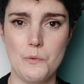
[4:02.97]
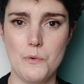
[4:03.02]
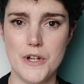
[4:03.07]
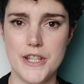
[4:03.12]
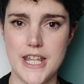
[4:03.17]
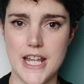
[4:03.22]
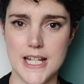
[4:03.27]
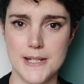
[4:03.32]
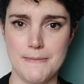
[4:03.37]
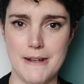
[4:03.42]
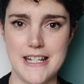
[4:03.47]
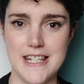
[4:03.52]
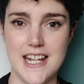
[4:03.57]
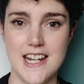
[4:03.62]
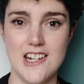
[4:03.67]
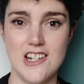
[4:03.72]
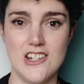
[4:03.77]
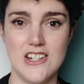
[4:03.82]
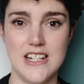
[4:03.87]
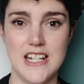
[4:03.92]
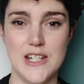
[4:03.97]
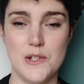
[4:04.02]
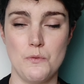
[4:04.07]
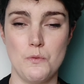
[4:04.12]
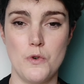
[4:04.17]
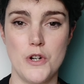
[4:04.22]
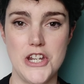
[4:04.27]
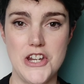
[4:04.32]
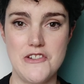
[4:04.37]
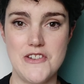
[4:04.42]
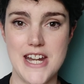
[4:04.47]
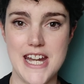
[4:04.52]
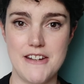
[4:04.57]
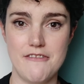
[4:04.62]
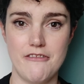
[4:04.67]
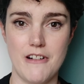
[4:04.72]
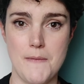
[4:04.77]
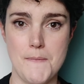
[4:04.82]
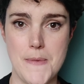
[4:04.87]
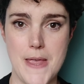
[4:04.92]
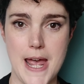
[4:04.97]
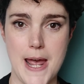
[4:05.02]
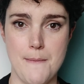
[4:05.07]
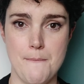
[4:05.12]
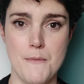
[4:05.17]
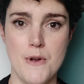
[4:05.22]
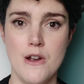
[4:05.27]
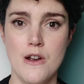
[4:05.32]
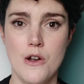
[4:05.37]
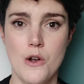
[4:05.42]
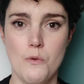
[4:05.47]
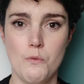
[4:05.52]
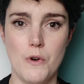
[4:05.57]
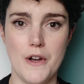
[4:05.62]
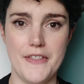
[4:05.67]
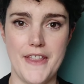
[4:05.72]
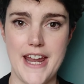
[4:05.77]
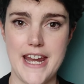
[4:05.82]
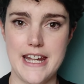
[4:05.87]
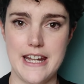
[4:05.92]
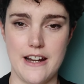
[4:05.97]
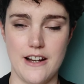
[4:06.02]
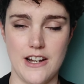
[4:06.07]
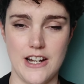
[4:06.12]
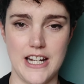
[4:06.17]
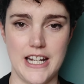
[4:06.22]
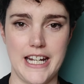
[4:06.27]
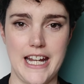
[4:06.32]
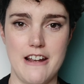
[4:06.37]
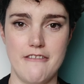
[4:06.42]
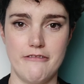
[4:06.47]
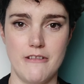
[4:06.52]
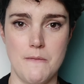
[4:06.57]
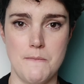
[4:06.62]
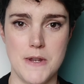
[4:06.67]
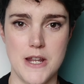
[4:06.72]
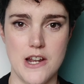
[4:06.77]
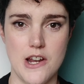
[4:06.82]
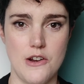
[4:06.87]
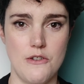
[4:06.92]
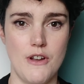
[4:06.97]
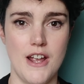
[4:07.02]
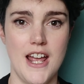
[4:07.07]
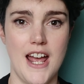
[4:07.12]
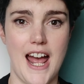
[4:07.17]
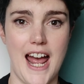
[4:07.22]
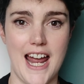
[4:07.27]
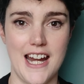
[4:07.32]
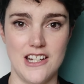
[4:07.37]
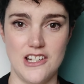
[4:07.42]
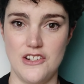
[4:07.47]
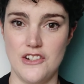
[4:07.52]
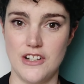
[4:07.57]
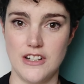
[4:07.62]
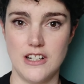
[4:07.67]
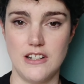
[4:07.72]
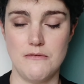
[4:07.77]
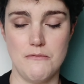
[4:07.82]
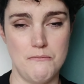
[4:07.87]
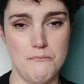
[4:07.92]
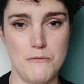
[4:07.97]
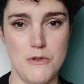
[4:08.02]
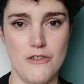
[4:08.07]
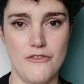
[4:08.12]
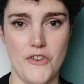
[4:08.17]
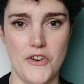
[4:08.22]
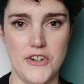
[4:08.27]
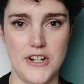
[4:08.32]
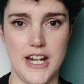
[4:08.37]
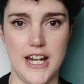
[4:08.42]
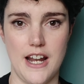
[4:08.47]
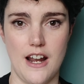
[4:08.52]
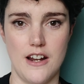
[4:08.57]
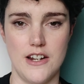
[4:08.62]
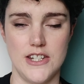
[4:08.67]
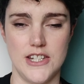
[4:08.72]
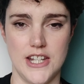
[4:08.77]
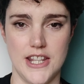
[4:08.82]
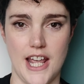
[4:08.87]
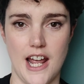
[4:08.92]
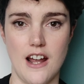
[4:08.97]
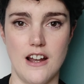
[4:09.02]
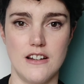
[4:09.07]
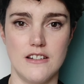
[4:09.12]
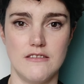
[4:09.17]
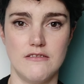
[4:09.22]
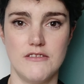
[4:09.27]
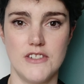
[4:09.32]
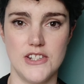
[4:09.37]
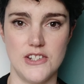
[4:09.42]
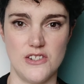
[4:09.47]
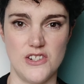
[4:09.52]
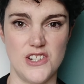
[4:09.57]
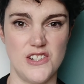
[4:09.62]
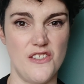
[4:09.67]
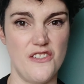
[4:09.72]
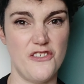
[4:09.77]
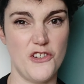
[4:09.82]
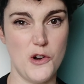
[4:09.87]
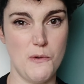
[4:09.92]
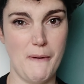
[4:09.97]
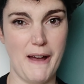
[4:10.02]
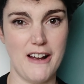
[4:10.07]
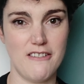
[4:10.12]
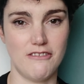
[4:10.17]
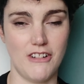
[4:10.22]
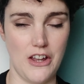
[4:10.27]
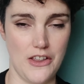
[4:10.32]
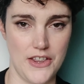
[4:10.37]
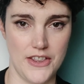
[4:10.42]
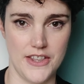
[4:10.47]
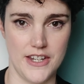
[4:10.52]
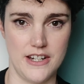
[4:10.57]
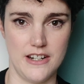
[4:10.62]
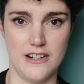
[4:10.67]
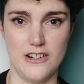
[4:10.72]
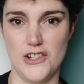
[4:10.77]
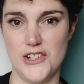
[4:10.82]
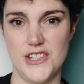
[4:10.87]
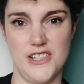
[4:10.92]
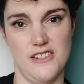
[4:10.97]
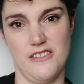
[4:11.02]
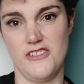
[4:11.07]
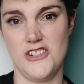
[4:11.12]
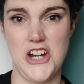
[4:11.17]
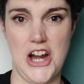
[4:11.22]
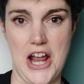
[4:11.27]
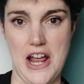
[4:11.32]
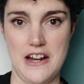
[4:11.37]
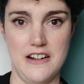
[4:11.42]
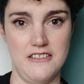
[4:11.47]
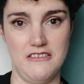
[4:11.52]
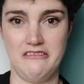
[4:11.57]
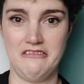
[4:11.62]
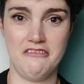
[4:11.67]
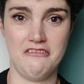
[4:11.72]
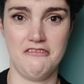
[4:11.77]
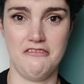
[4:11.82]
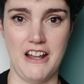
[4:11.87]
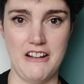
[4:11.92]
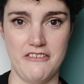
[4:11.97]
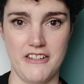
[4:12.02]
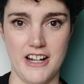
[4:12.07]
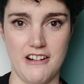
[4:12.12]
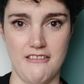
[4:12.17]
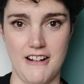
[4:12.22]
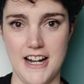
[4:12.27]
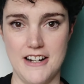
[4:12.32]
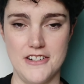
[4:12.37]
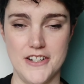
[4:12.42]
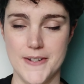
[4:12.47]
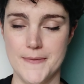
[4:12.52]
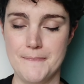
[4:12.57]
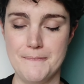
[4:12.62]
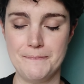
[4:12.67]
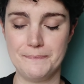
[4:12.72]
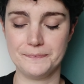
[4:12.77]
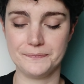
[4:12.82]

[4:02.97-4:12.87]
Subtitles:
what the expectation is, what you need from them, what they are going to get from you, and you can move on under that sort of format rather than lots of chat and faffing around.